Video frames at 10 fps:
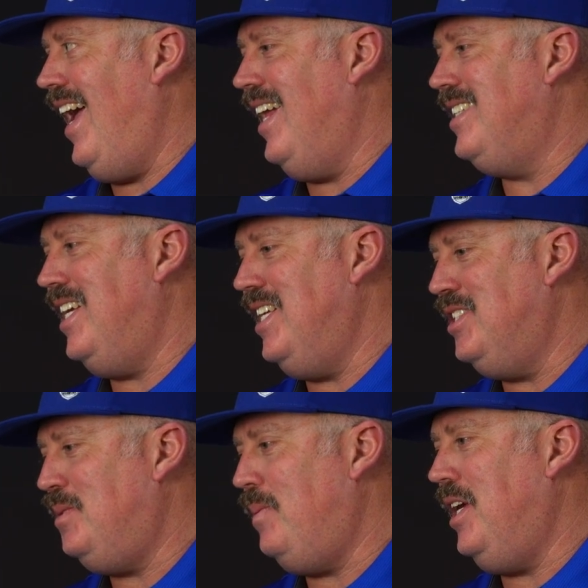and a
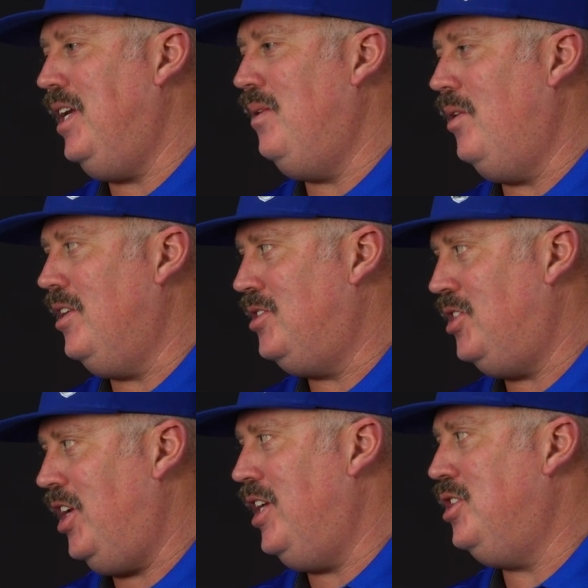10-speed will
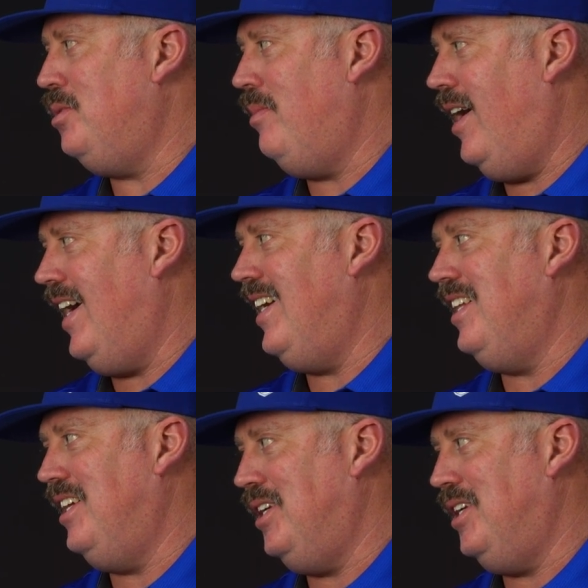change your mind a little.